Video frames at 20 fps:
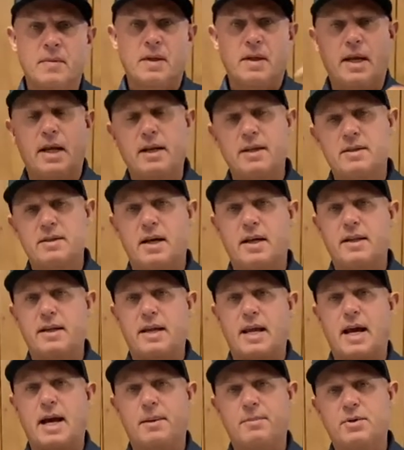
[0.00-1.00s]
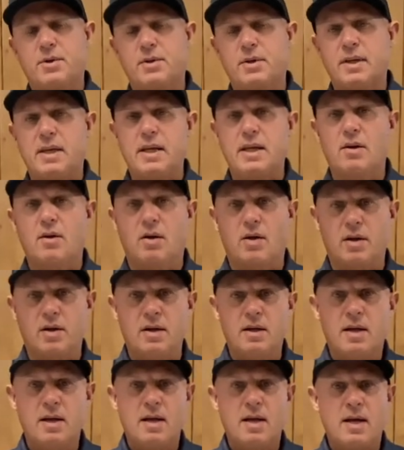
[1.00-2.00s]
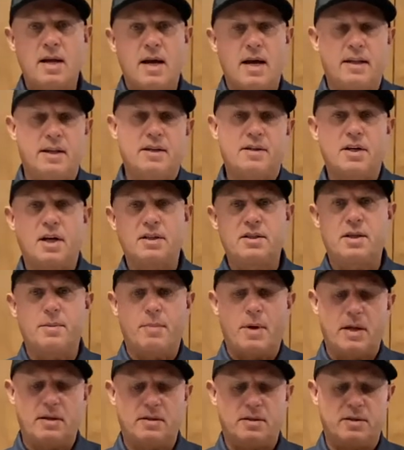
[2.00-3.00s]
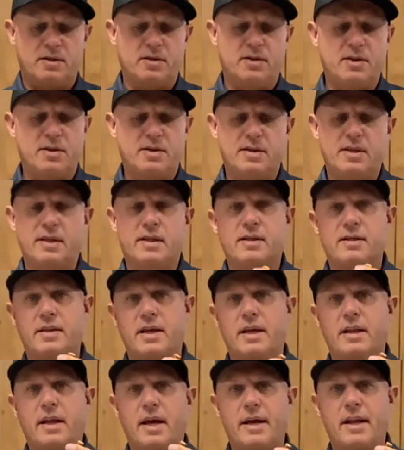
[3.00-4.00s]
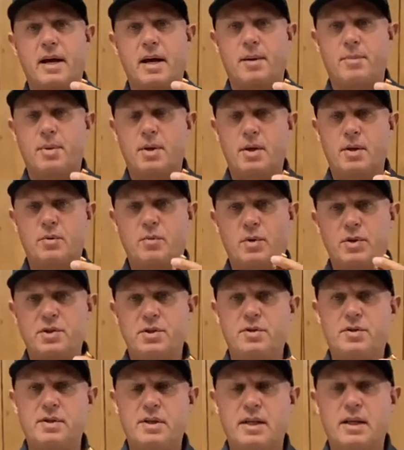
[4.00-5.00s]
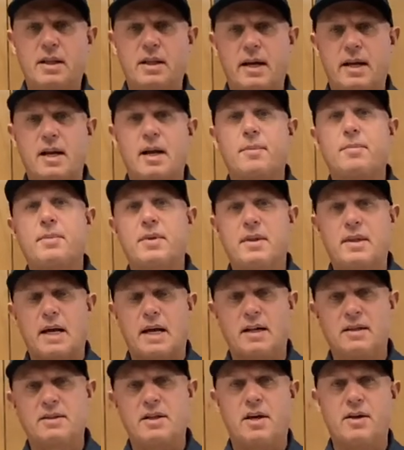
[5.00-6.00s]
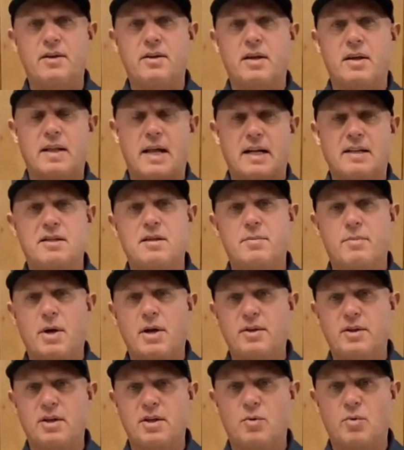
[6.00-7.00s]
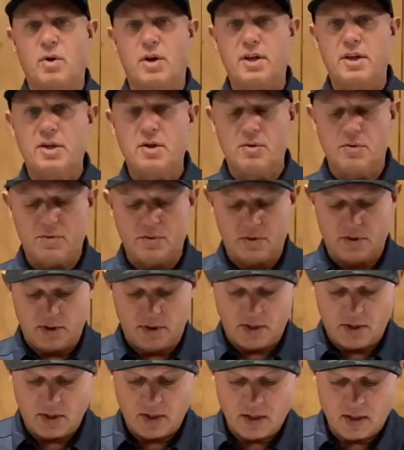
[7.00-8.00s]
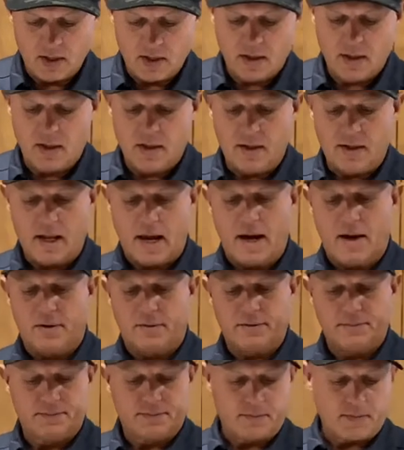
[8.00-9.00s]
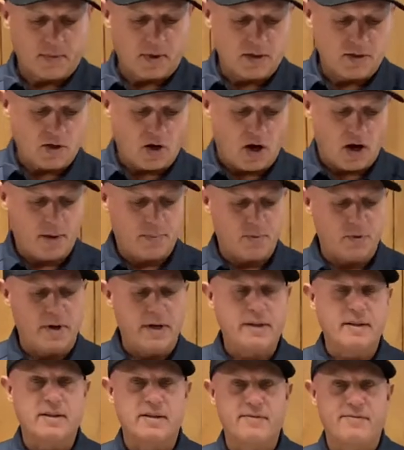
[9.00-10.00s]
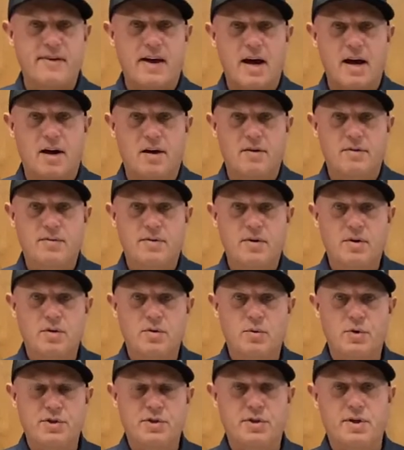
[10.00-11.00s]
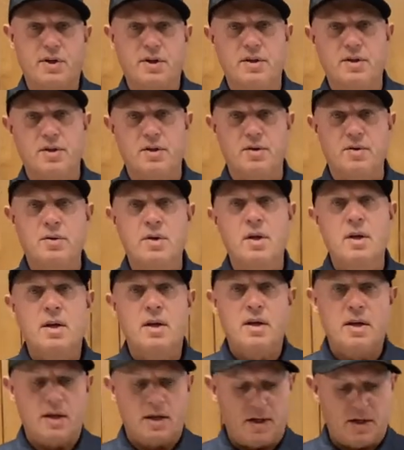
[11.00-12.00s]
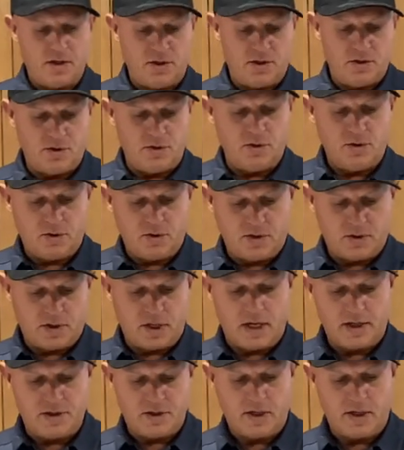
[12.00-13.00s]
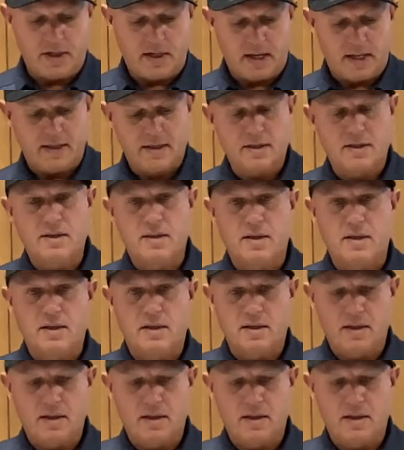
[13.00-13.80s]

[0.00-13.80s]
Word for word: get inside the cab, turn the key on, and then touch the buttons until you see this thing light up. Once you see it light up, that'll tell you that that's the button that you wanna use. Now, to operate this valve, what you're gonna do is you'll touch it, and this,